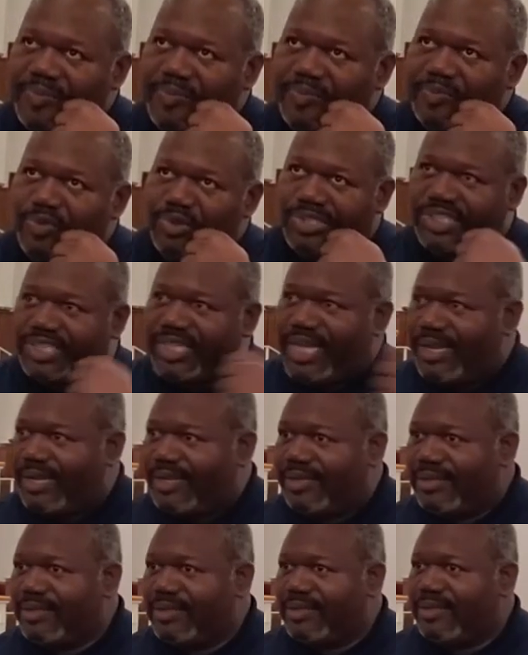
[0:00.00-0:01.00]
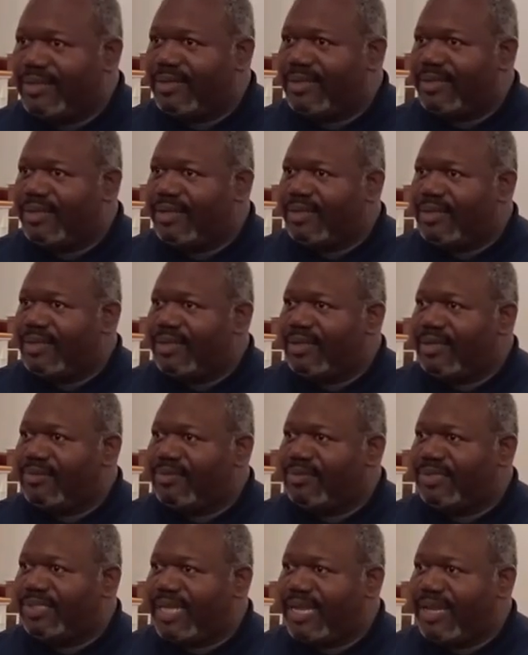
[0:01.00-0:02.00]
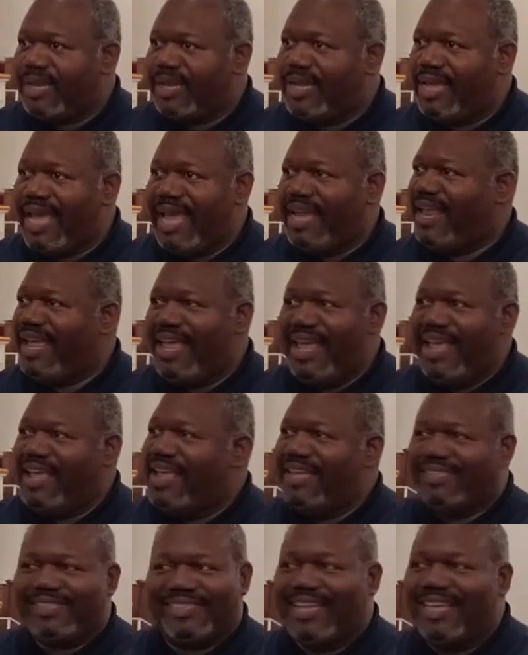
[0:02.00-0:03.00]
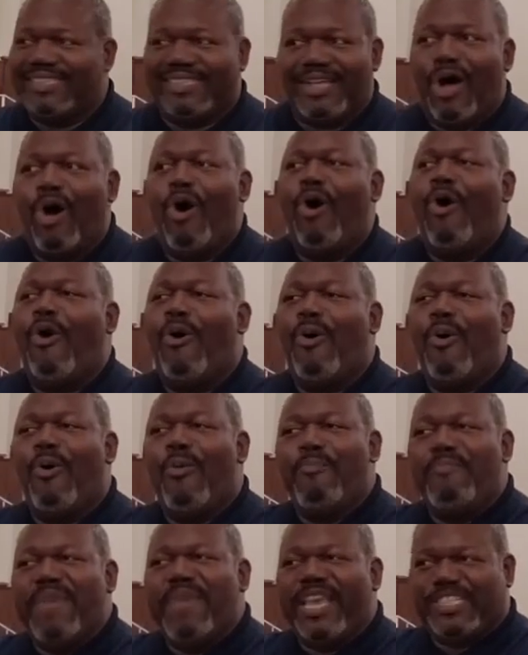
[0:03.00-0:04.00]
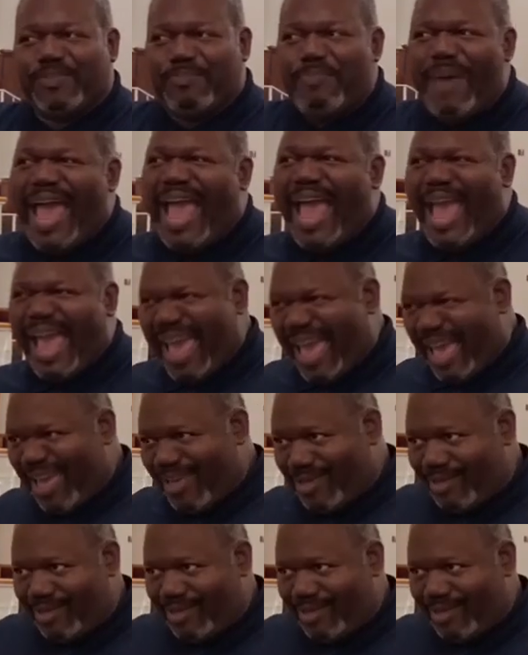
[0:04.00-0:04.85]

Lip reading: Drusilla. Drusilla, and it's a whole mixed bag.